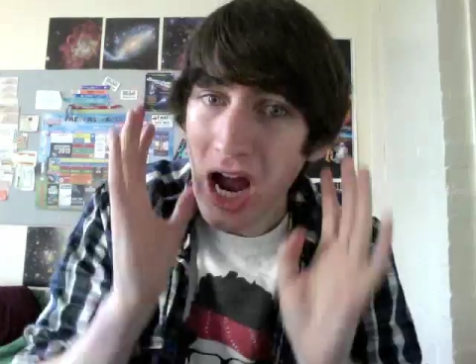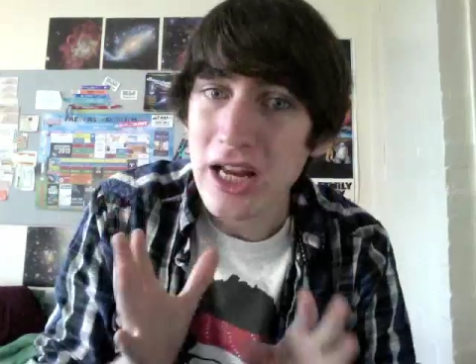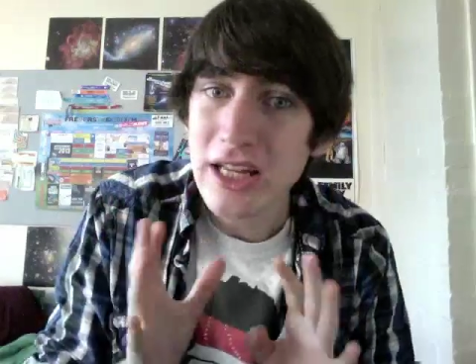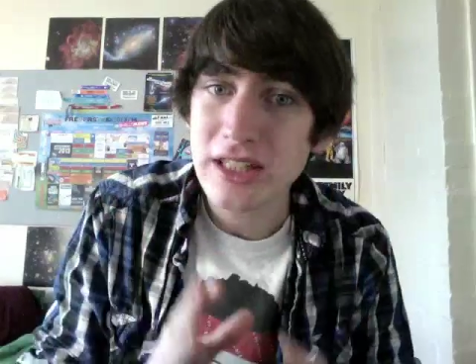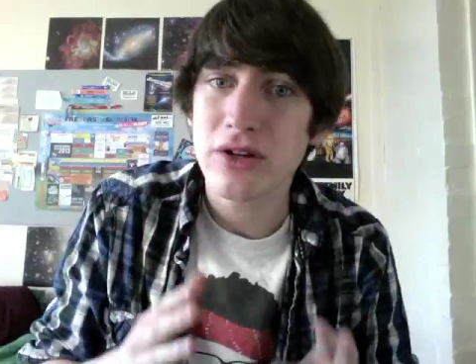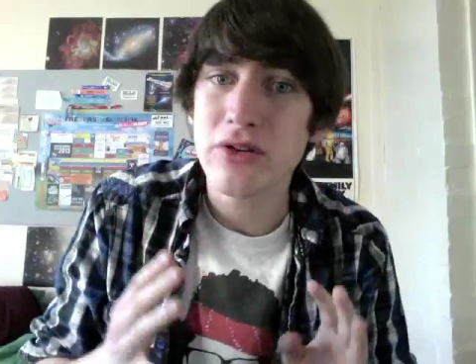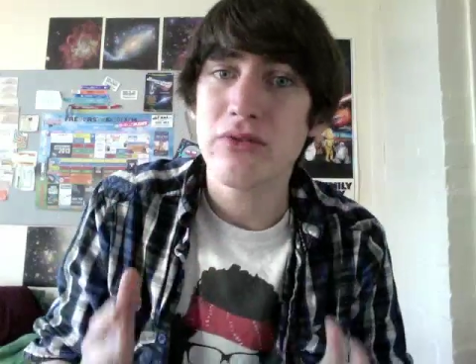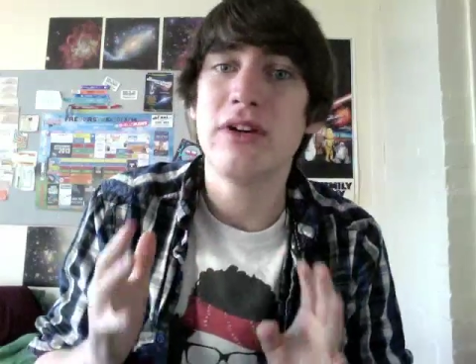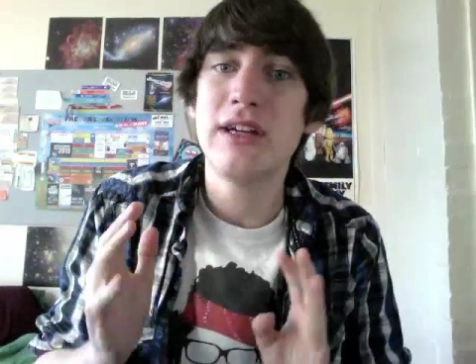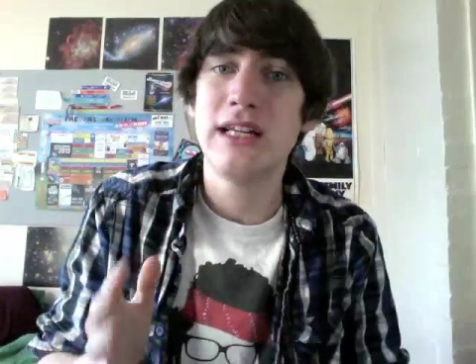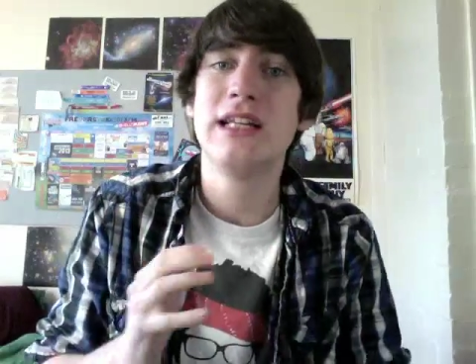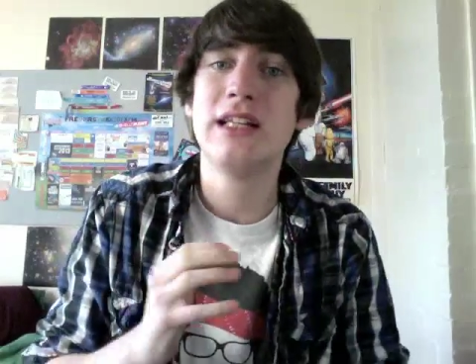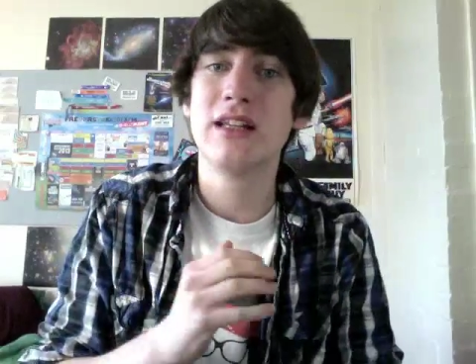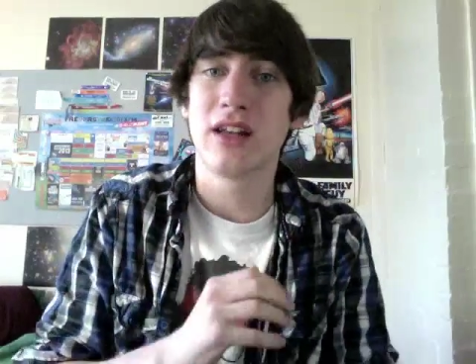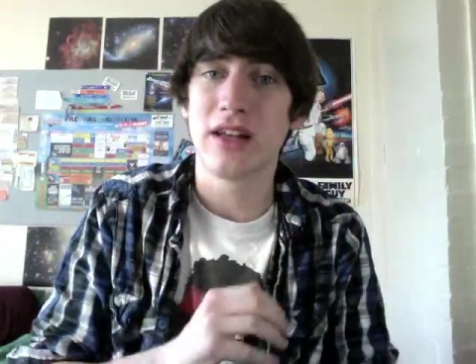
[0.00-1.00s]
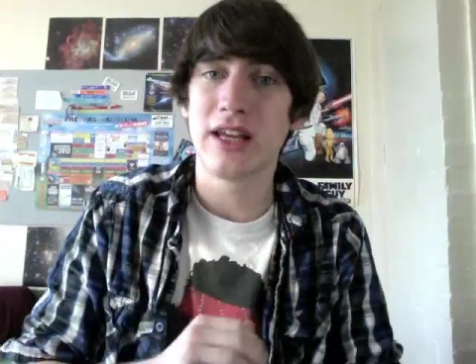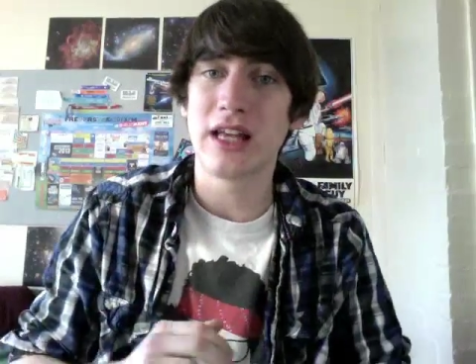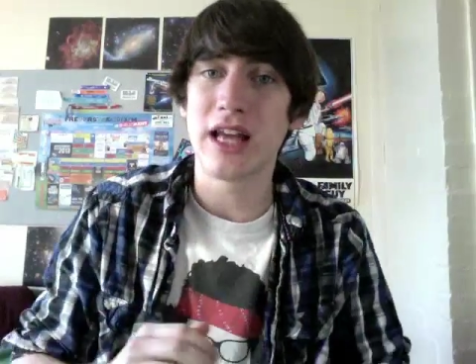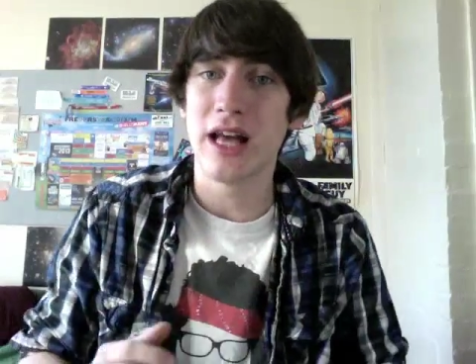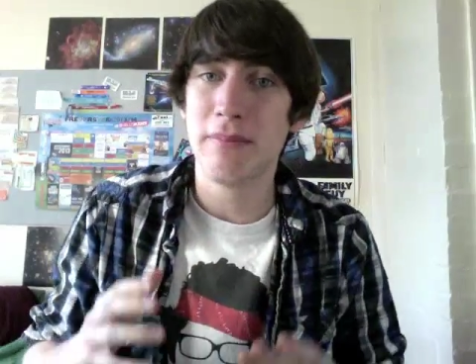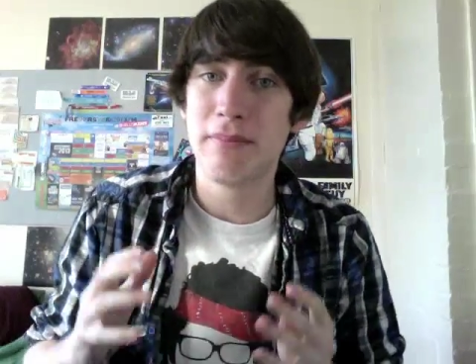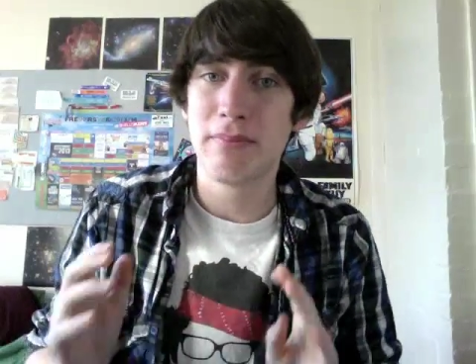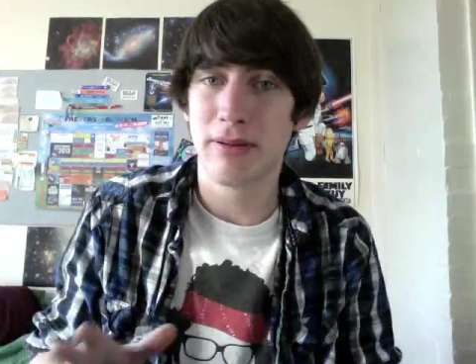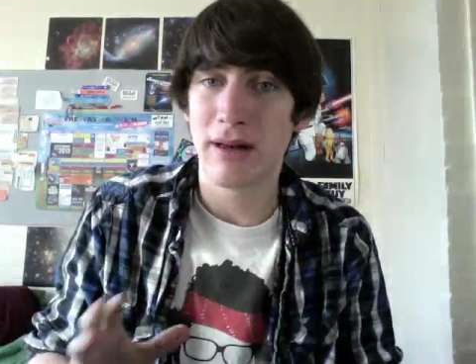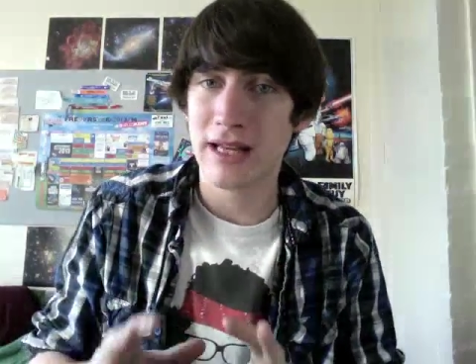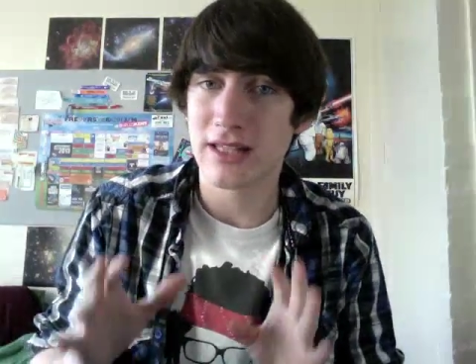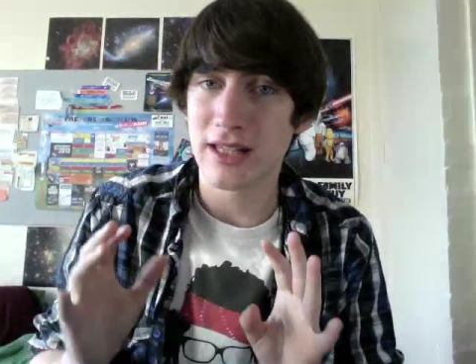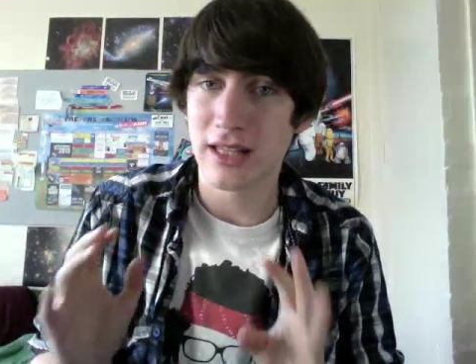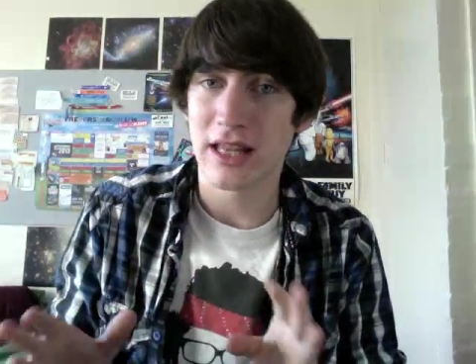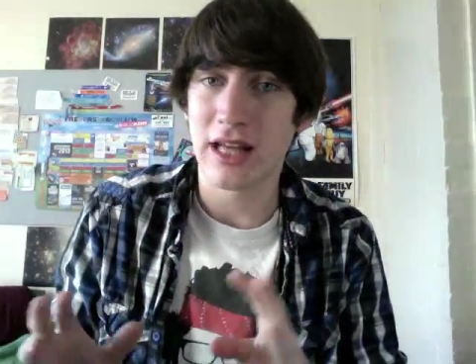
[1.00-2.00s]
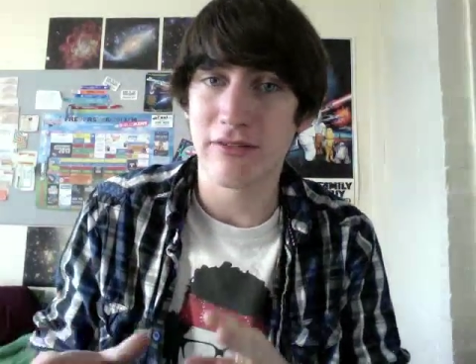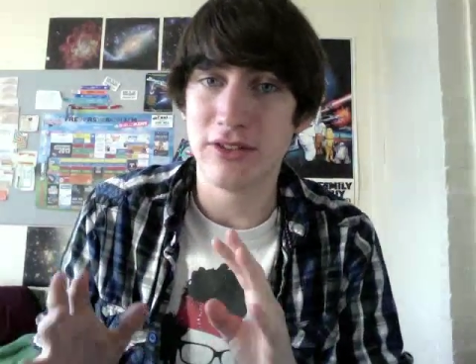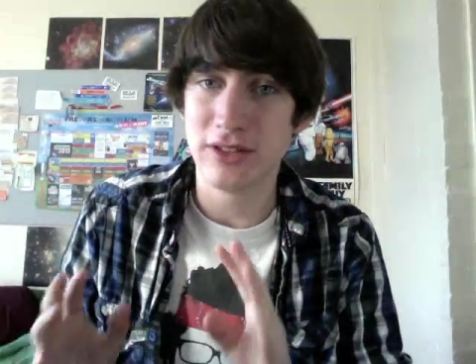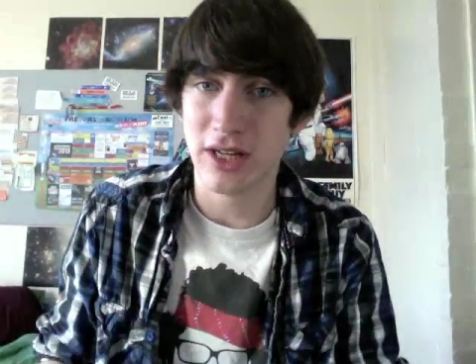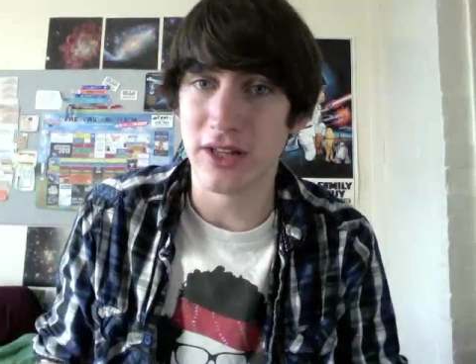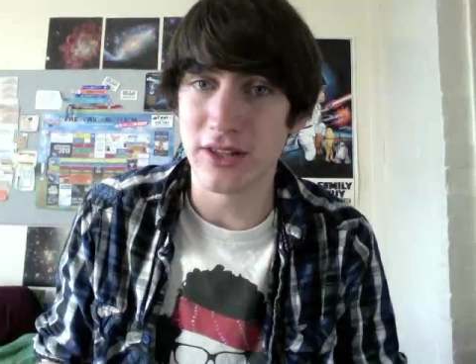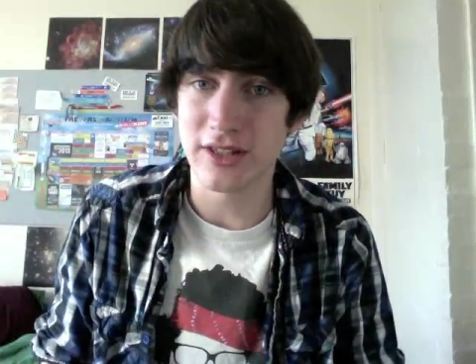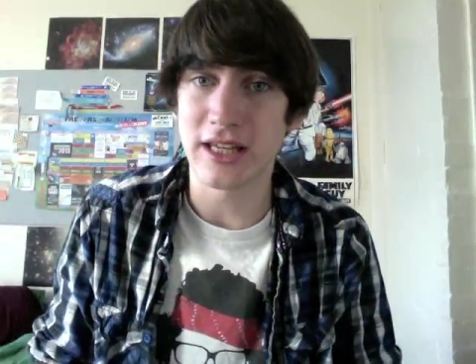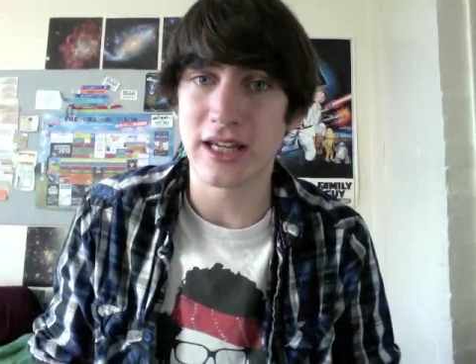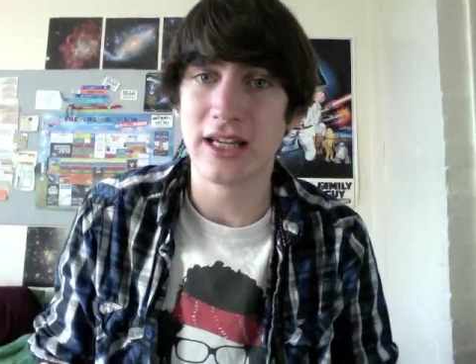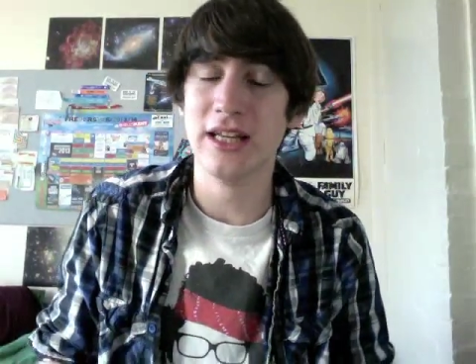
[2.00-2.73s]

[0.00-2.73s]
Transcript: I don't really like a place like that for dancing.